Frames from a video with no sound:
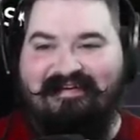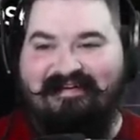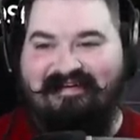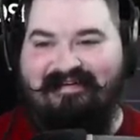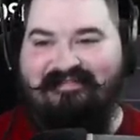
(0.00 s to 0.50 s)

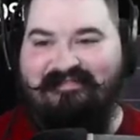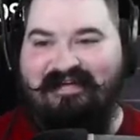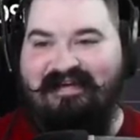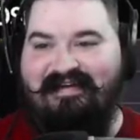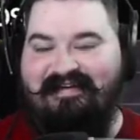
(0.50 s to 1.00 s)
Oh,
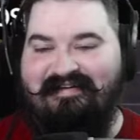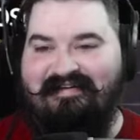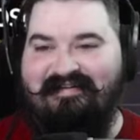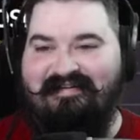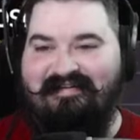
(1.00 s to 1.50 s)

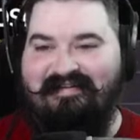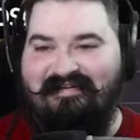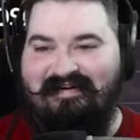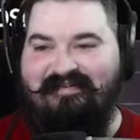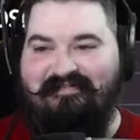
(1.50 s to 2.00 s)
man. All
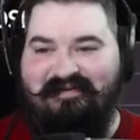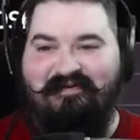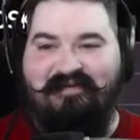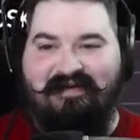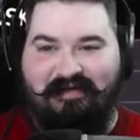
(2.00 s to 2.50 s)
right, we'll
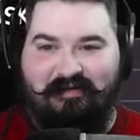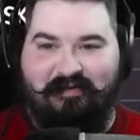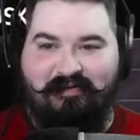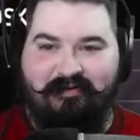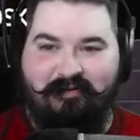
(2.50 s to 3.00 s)
go
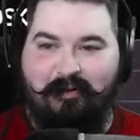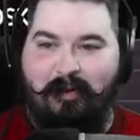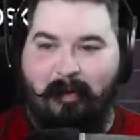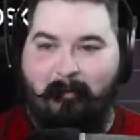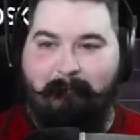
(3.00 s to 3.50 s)
again.
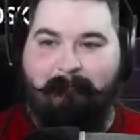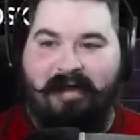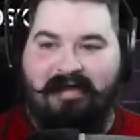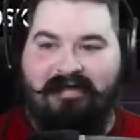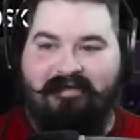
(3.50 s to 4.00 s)

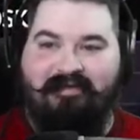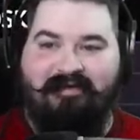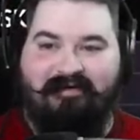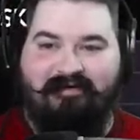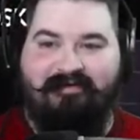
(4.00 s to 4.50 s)
Back in
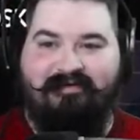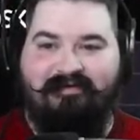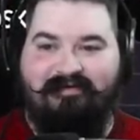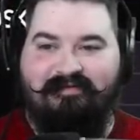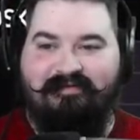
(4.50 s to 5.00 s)
there.
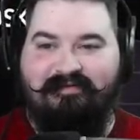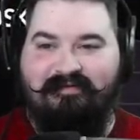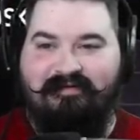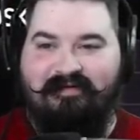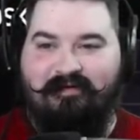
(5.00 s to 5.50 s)

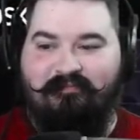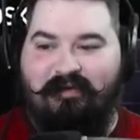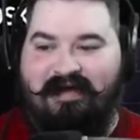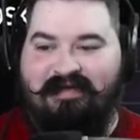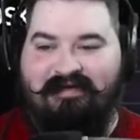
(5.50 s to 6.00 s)

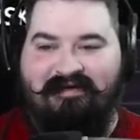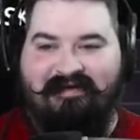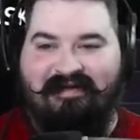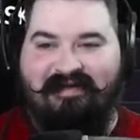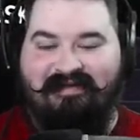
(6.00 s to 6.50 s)
Back at it
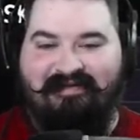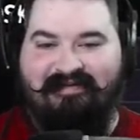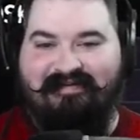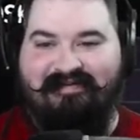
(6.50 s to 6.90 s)
again.